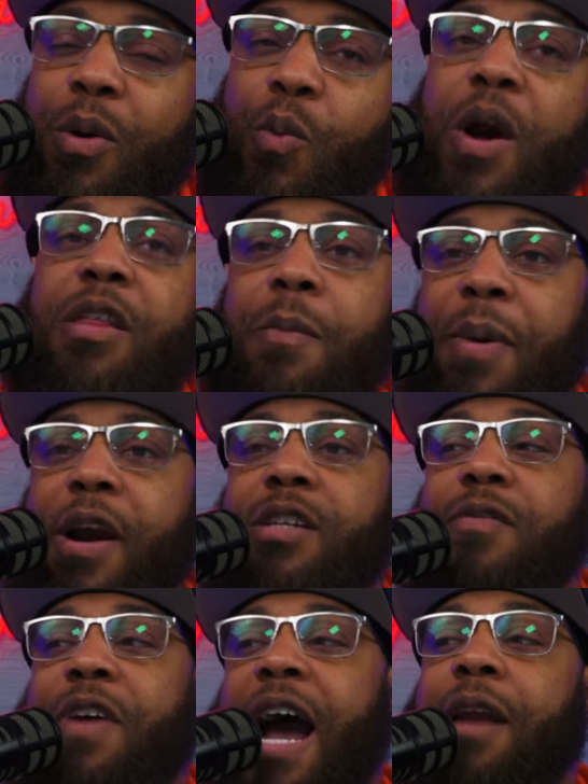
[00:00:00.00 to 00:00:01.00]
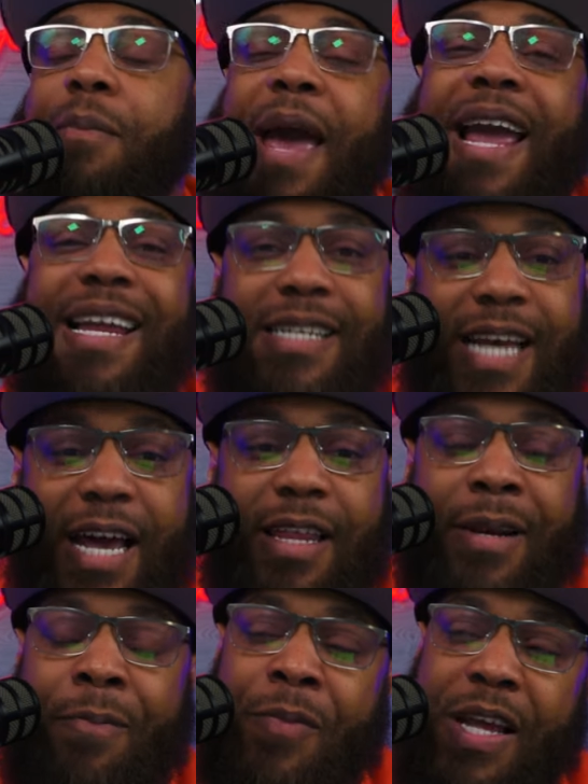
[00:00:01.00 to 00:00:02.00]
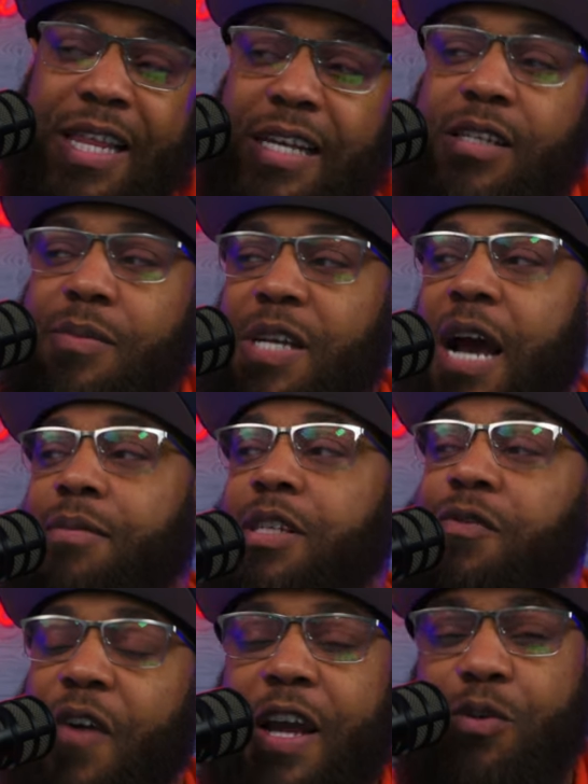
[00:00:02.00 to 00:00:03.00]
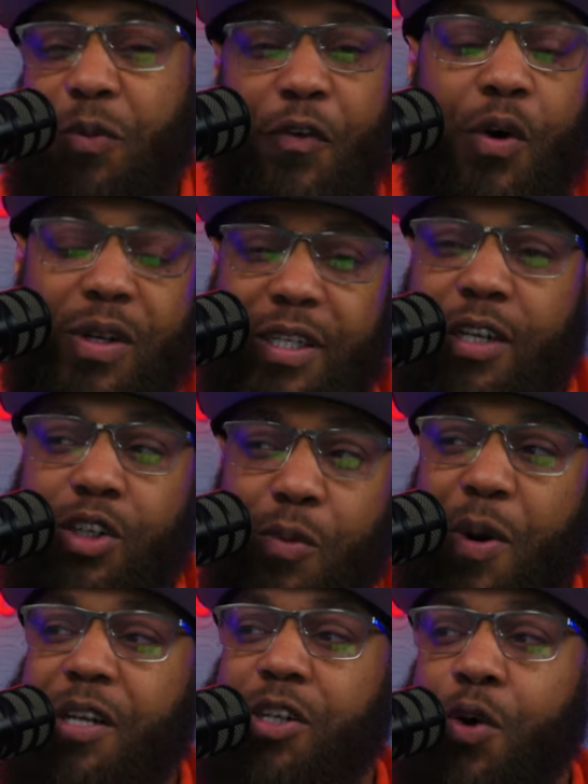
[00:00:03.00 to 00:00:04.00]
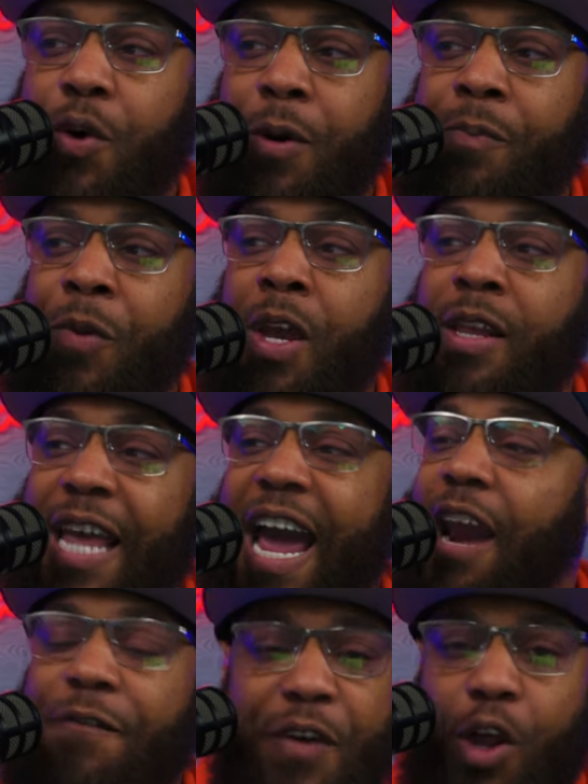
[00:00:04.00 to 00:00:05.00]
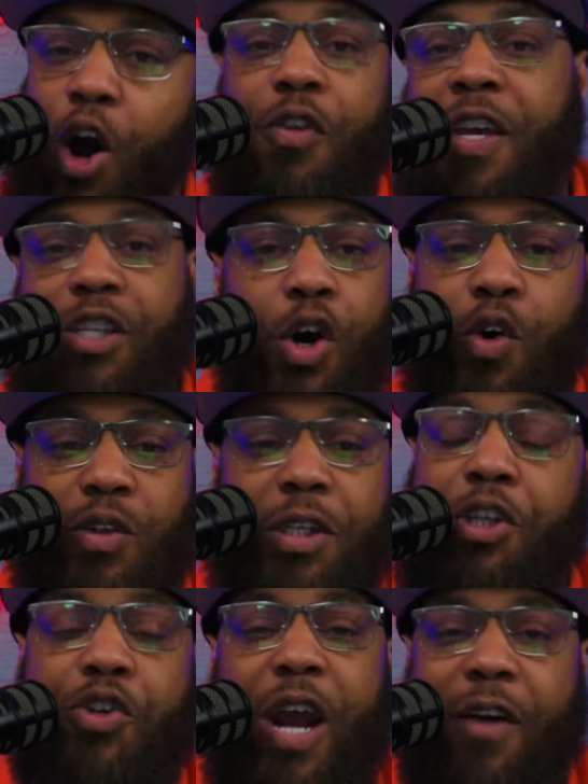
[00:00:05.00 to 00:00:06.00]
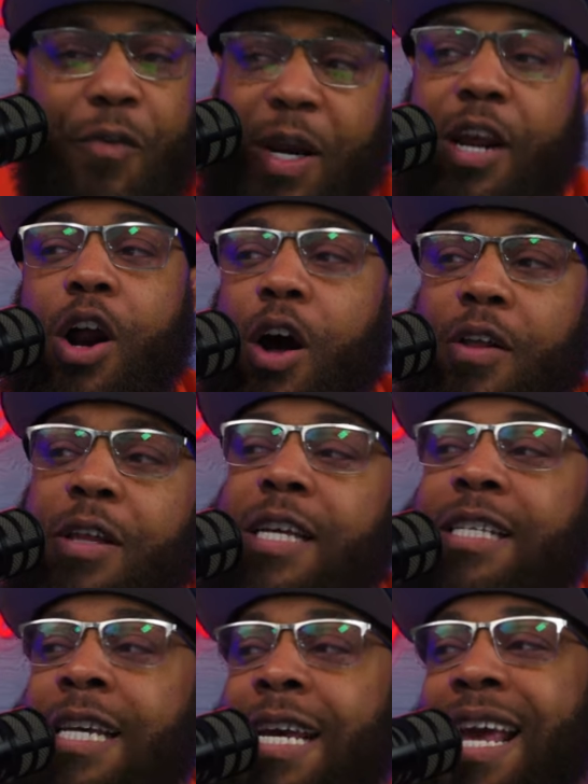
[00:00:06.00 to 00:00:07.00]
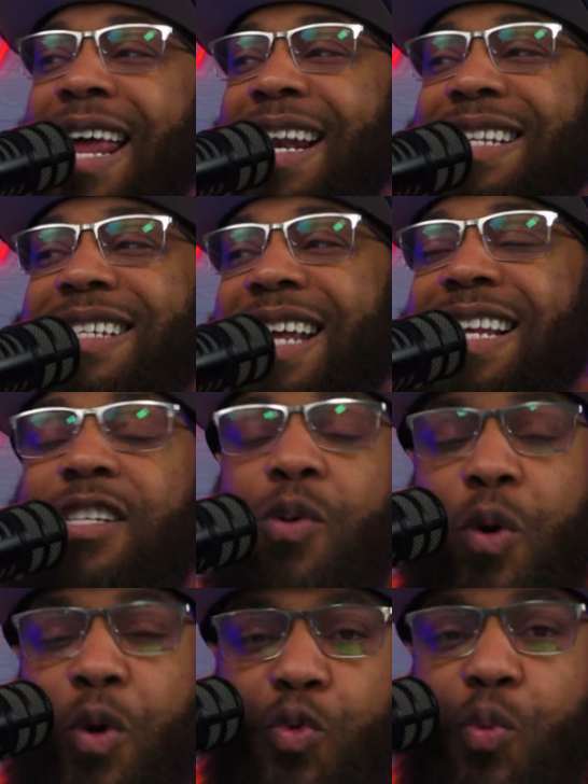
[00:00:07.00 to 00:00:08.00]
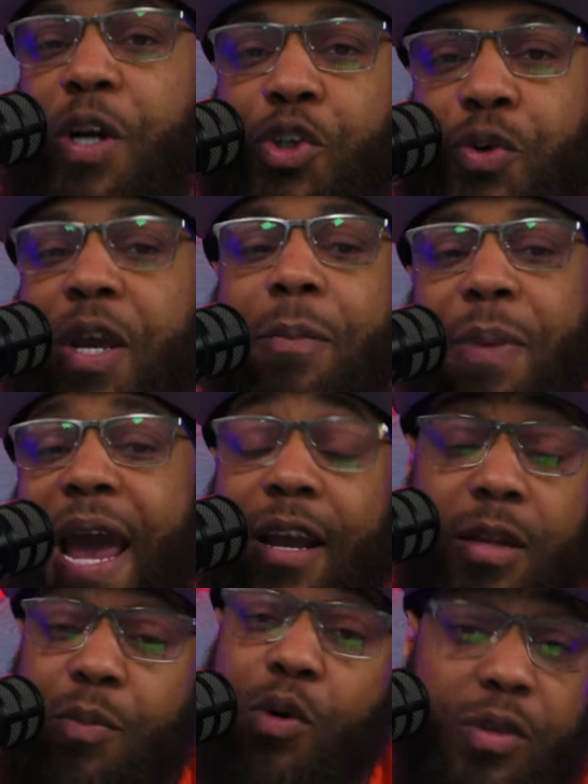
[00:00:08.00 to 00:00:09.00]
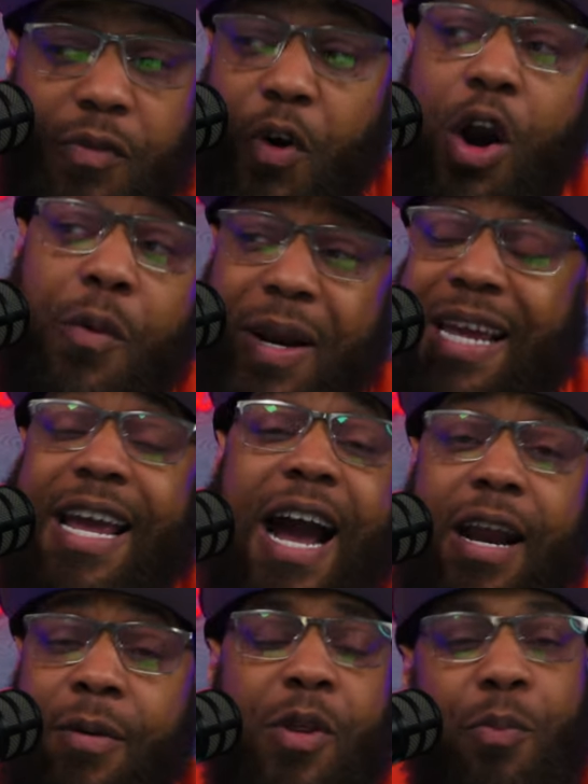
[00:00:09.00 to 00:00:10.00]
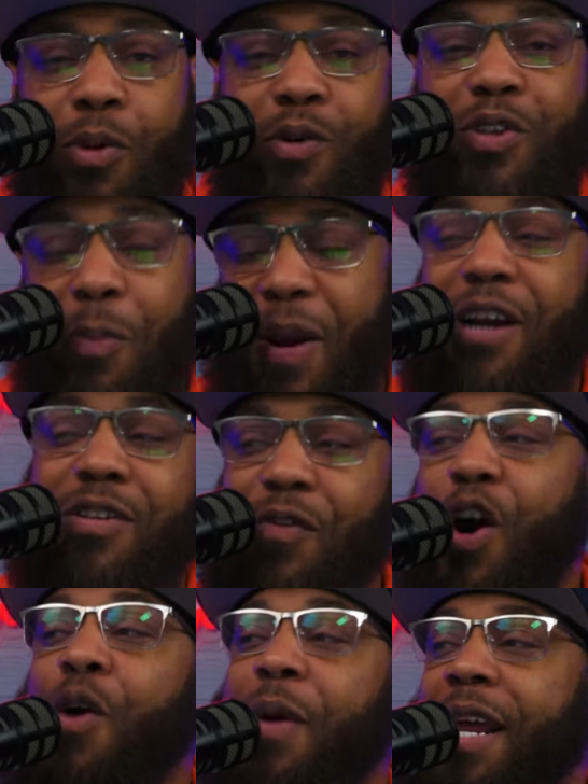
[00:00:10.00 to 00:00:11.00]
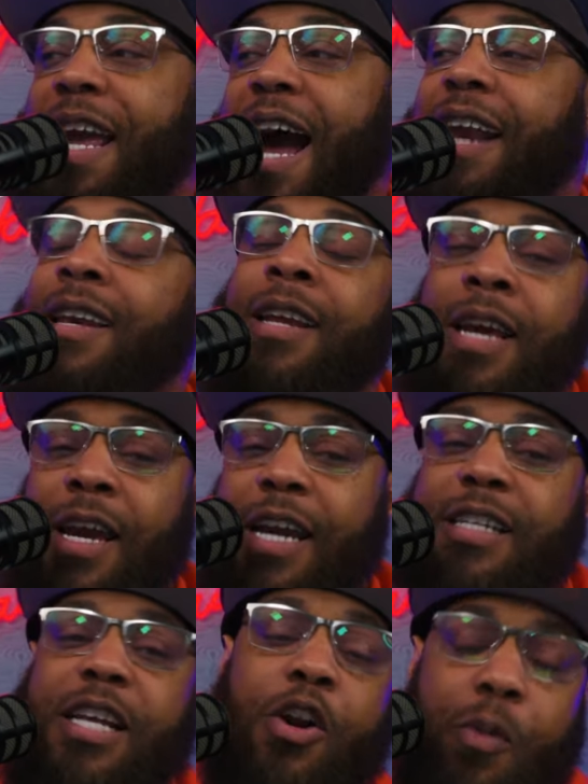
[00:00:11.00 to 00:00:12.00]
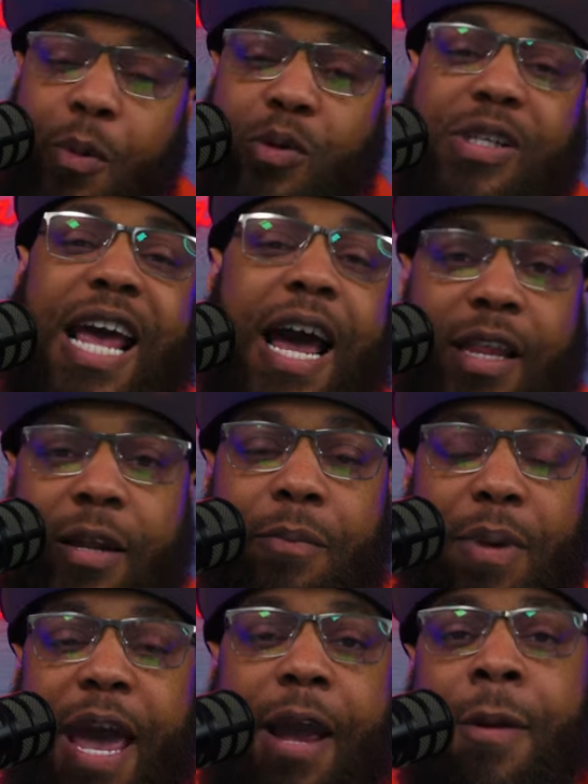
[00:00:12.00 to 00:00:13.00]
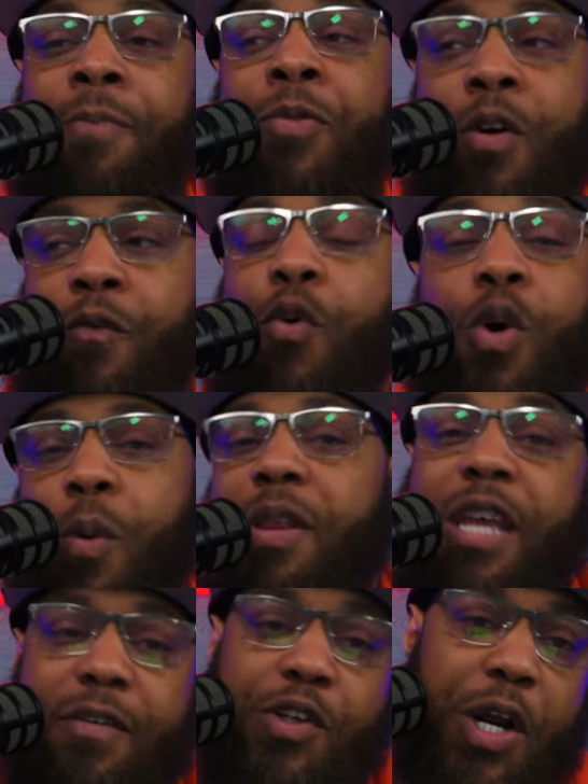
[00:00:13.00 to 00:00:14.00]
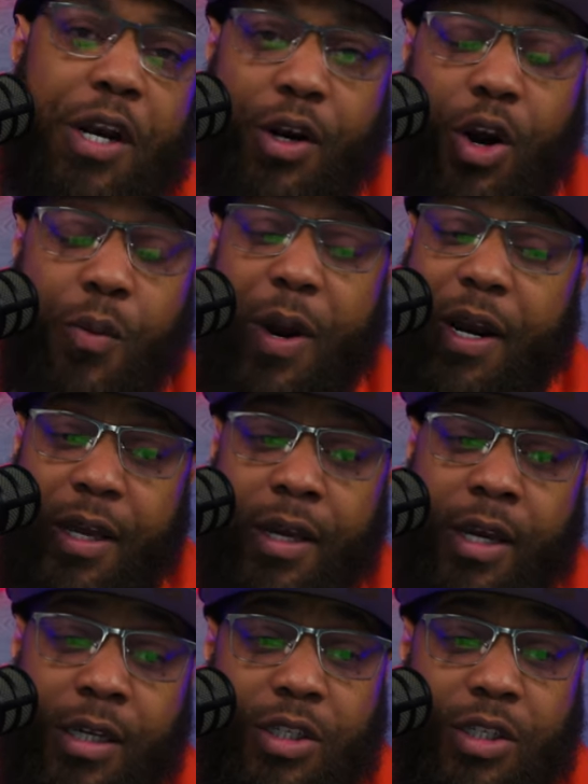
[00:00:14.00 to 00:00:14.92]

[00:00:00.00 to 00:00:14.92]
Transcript: what the Bears have gotten back in talent, I think sometimes as fans we focus in so much on they got to fill all these holes in the draft. We need all of this. And it's what you get back, and the Bears have already gotten considerable talent back for what they've traded already.